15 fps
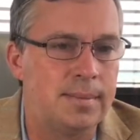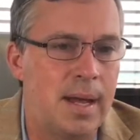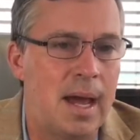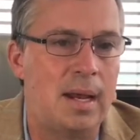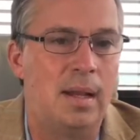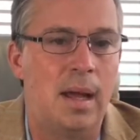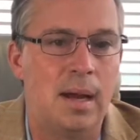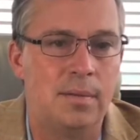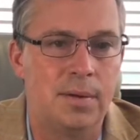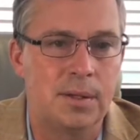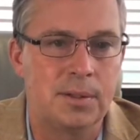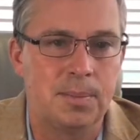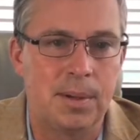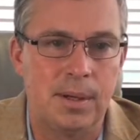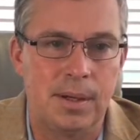had a lot of
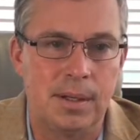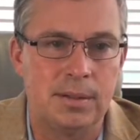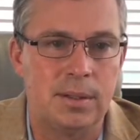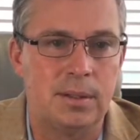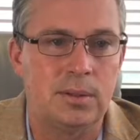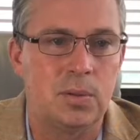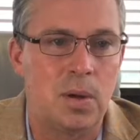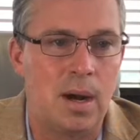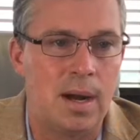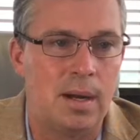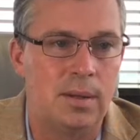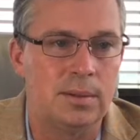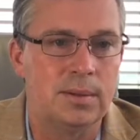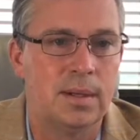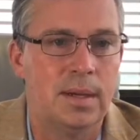experience in
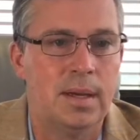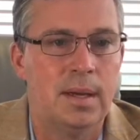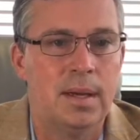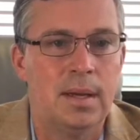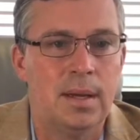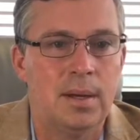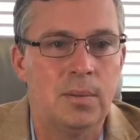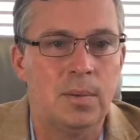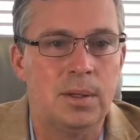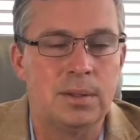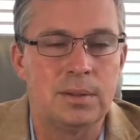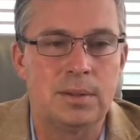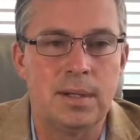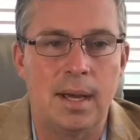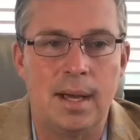trials will
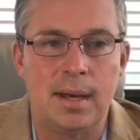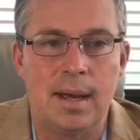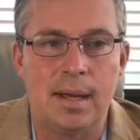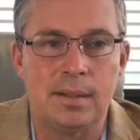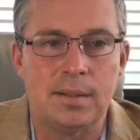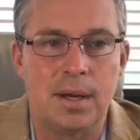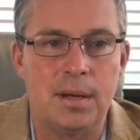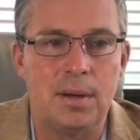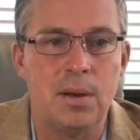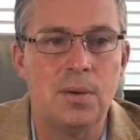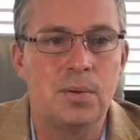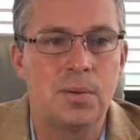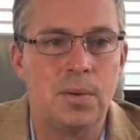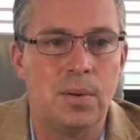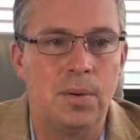set as a
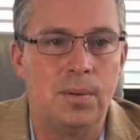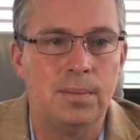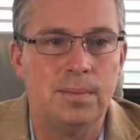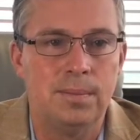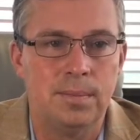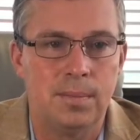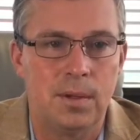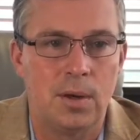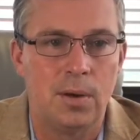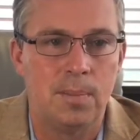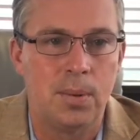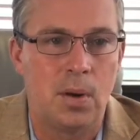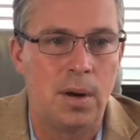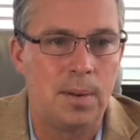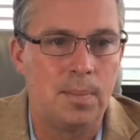neutral
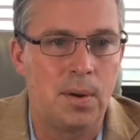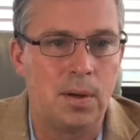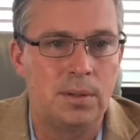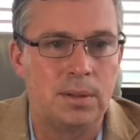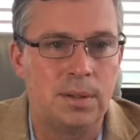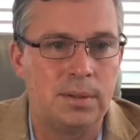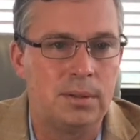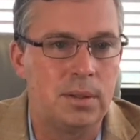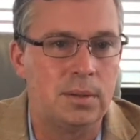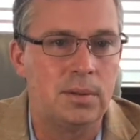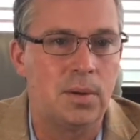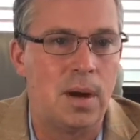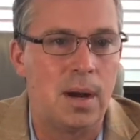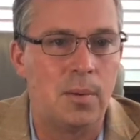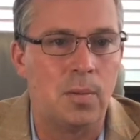third-party person to
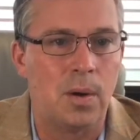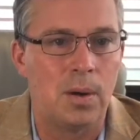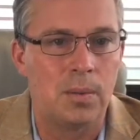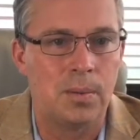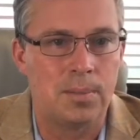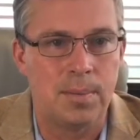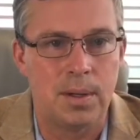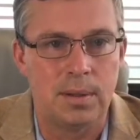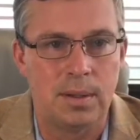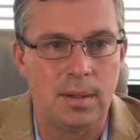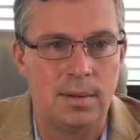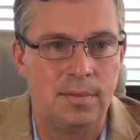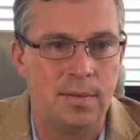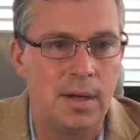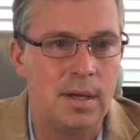try to work with both the
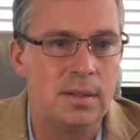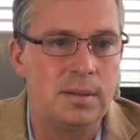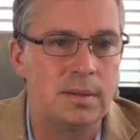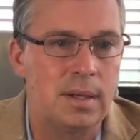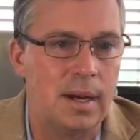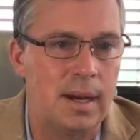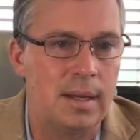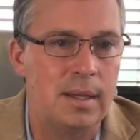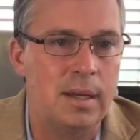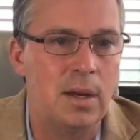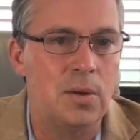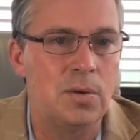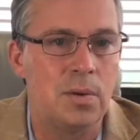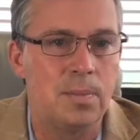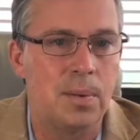defense and the
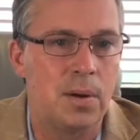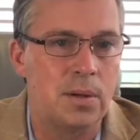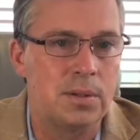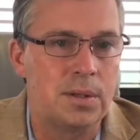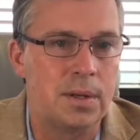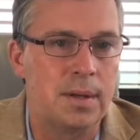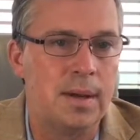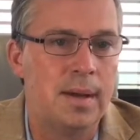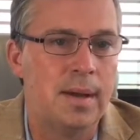injured person